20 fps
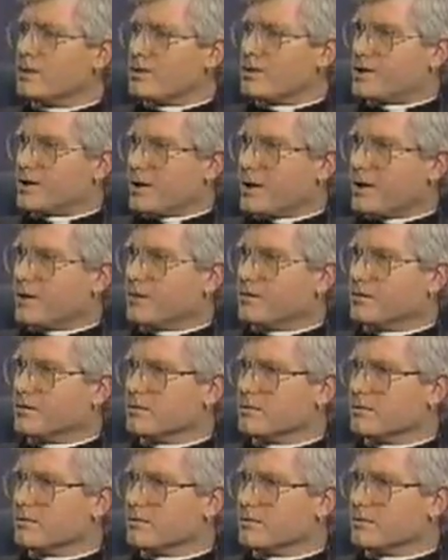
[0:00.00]
the
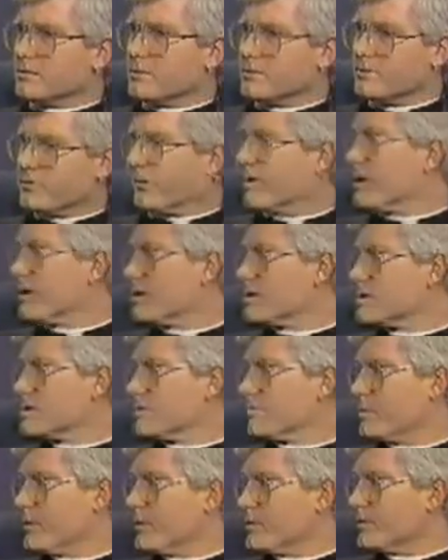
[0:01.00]
child defies
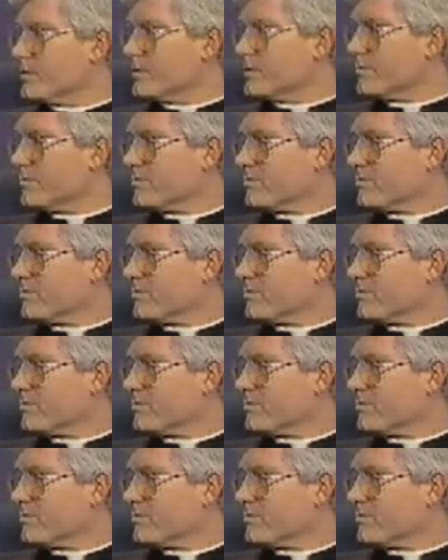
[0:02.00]
the parent,